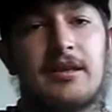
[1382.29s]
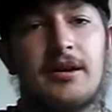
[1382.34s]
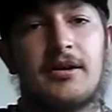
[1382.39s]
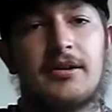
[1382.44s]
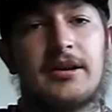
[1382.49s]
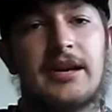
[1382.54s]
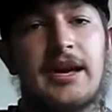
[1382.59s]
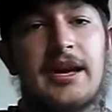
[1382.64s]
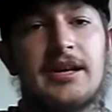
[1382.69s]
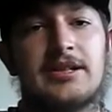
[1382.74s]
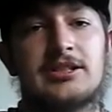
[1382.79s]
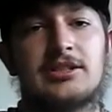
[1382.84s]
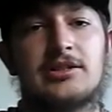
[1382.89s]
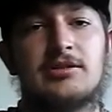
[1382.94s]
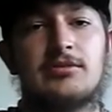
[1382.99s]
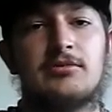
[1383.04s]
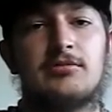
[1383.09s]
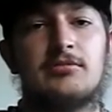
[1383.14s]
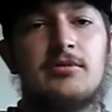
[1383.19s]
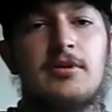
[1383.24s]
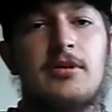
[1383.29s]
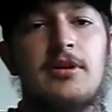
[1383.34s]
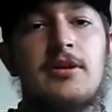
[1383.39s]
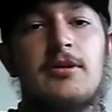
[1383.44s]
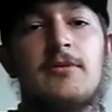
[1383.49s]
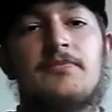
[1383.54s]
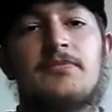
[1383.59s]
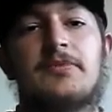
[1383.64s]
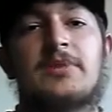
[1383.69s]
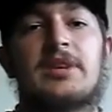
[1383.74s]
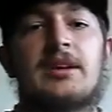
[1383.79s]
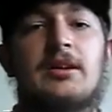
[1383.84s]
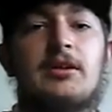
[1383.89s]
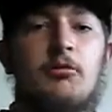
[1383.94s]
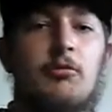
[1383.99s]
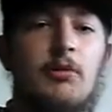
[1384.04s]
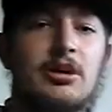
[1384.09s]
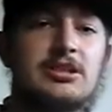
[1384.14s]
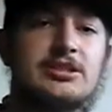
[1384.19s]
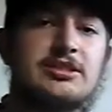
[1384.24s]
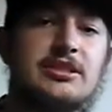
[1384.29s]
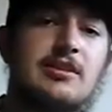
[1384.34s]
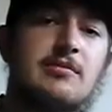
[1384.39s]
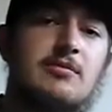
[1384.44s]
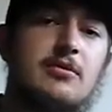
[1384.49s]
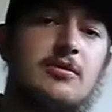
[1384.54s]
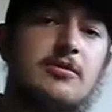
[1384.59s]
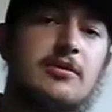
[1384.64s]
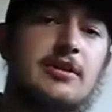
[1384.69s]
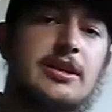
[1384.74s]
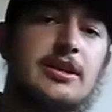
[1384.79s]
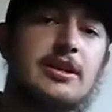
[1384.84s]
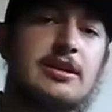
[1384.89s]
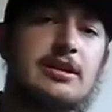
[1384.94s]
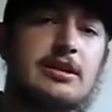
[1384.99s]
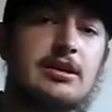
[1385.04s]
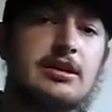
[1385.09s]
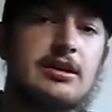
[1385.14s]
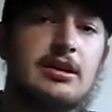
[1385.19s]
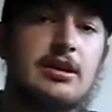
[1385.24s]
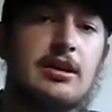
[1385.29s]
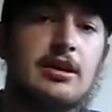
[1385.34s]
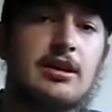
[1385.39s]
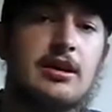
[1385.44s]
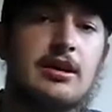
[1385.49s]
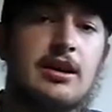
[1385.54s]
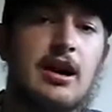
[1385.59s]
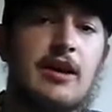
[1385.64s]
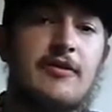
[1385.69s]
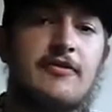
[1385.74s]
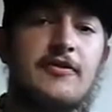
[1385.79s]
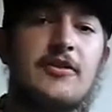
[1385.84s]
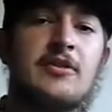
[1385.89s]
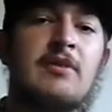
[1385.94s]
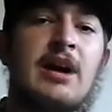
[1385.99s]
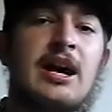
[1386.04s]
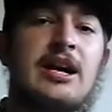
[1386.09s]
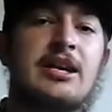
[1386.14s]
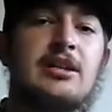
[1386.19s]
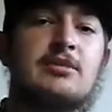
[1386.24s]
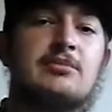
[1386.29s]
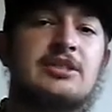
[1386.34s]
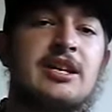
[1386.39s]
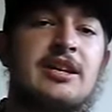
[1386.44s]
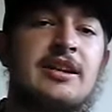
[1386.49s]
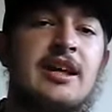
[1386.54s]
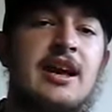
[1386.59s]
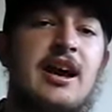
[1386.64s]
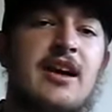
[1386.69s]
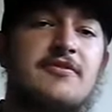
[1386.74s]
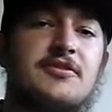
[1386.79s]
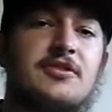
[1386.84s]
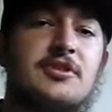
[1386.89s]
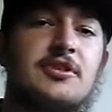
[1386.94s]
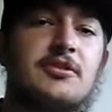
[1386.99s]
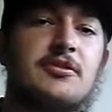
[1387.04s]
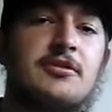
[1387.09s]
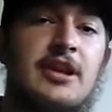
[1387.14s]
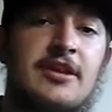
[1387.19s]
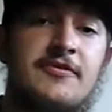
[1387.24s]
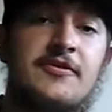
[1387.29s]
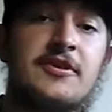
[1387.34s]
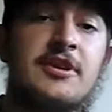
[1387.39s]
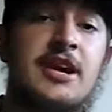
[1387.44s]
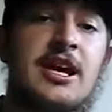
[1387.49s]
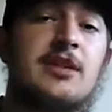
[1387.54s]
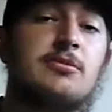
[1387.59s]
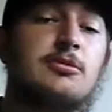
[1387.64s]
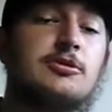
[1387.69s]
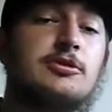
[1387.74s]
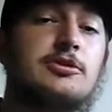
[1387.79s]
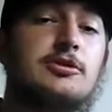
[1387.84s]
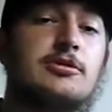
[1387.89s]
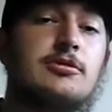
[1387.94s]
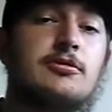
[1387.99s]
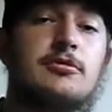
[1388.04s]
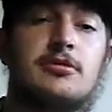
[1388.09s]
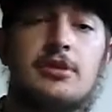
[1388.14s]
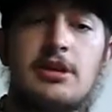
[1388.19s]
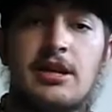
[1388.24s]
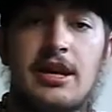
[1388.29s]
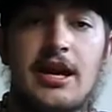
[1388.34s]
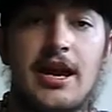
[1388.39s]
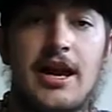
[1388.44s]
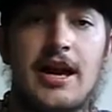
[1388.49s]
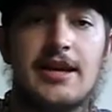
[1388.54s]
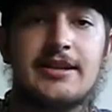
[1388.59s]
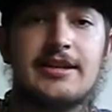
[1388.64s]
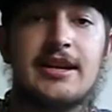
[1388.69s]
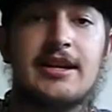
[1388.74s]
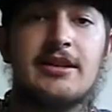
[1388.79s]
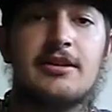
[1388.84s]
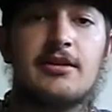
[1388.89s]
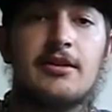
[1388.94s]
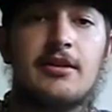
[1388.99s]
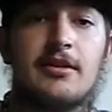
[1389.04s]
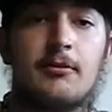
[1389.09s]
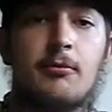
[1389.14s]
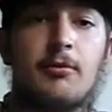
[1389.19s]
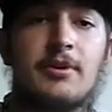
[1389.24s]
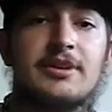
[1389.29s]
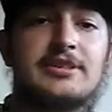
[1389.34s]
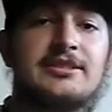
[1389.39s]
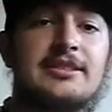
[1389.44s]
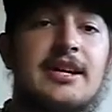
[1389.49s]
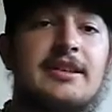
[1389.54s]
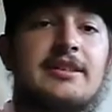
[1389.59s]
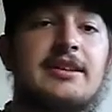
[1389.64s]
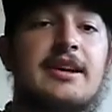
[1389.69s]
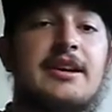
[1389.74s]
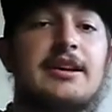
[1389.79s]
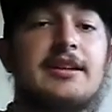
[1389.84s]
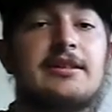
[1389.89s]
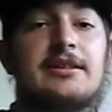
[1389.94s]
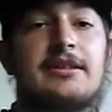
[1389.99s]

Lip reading: Okay, so once in the morning, a few items in the afternoon if you're able to, and then once at night.